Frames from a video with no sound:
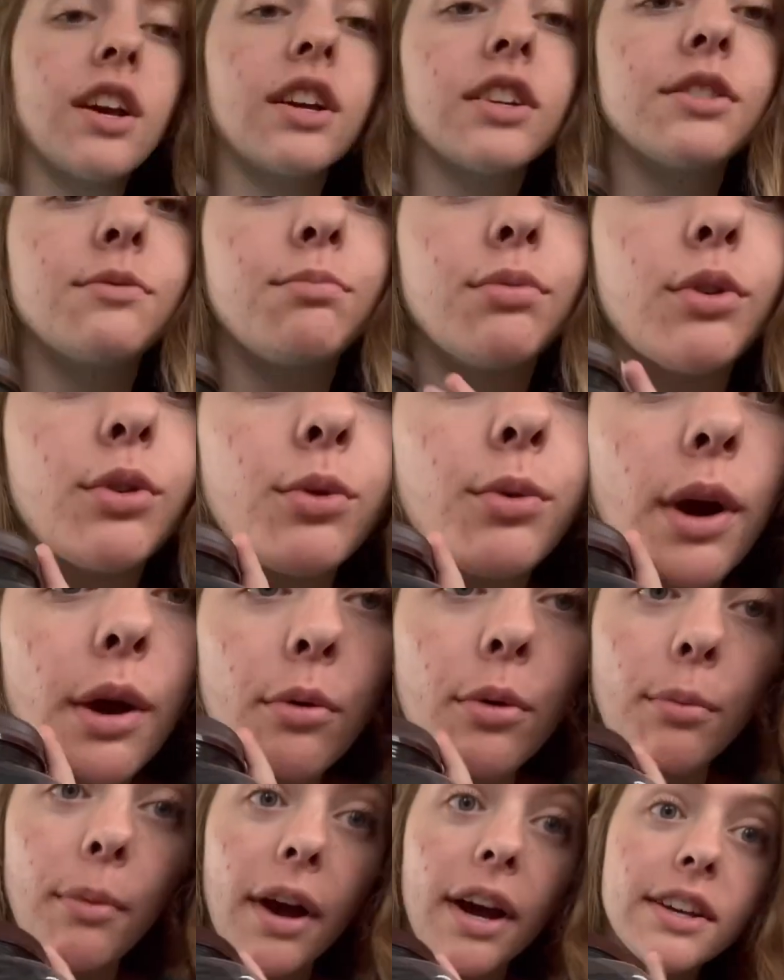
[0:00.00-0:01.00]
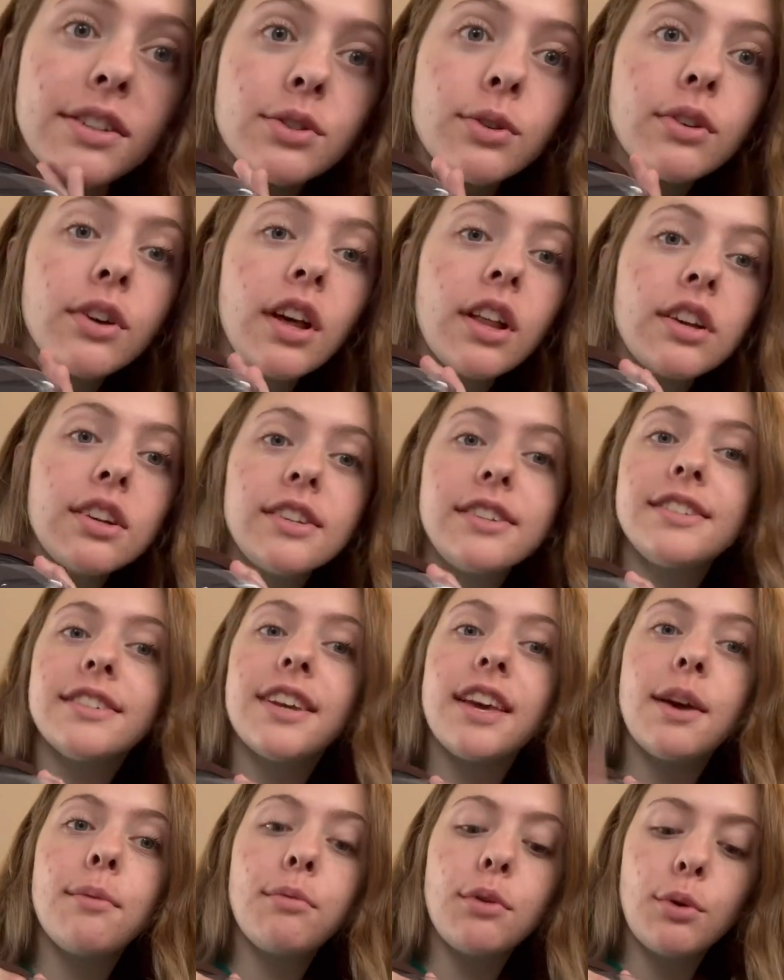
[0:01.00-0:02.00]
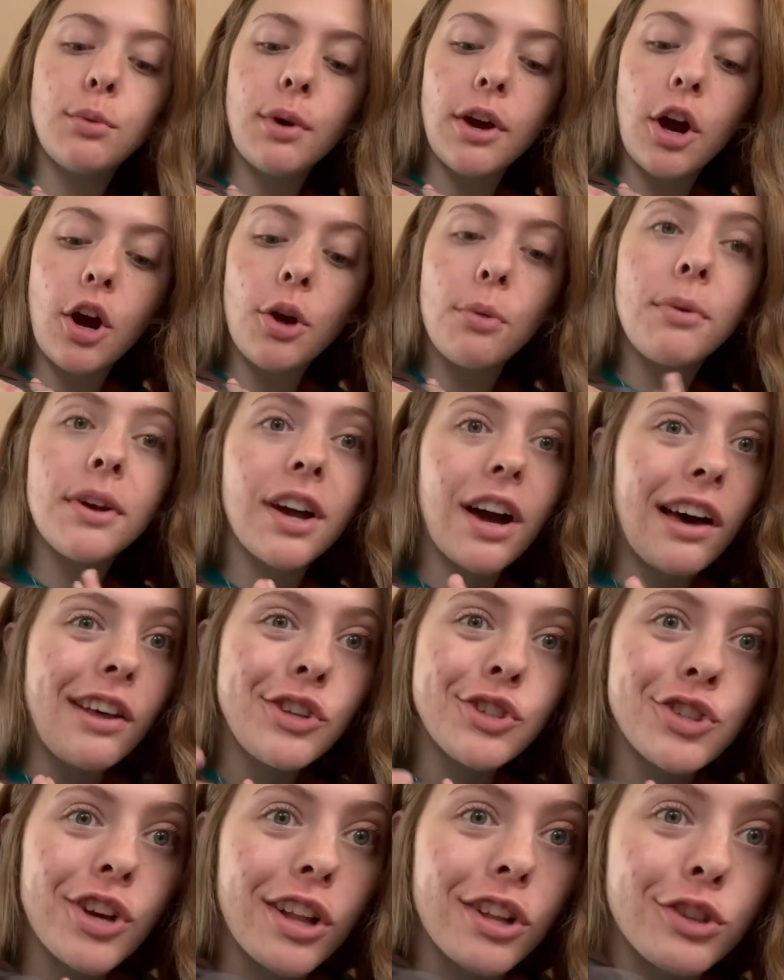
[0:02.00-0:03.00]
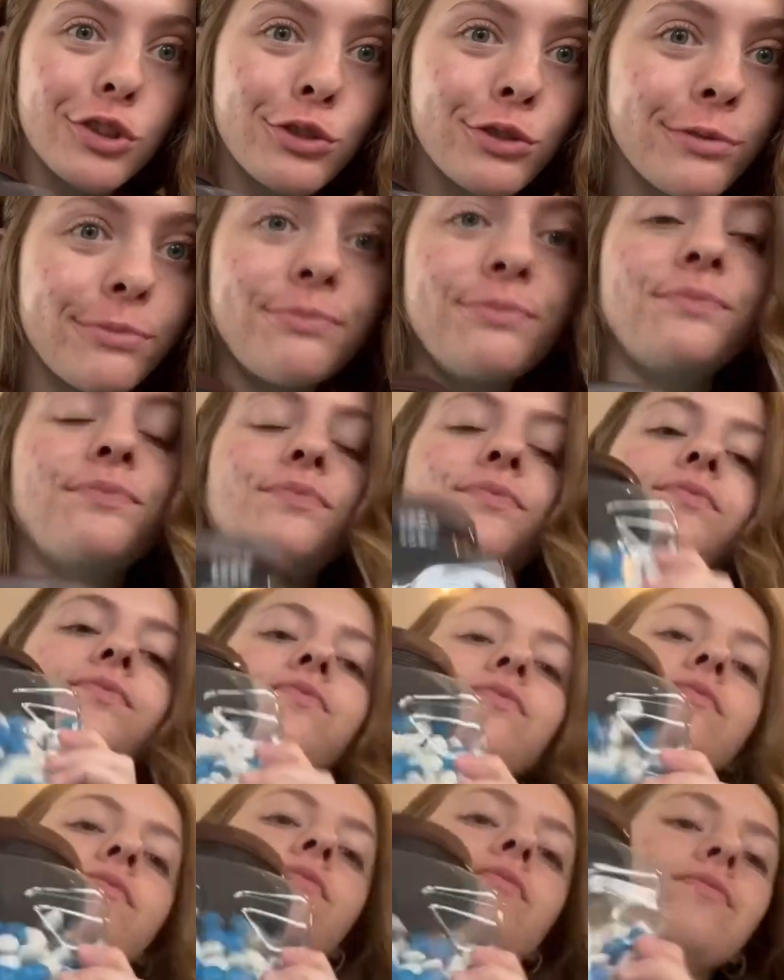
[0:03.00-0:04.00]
Because blue and white were my high school colors, and blue and white are my college colors. I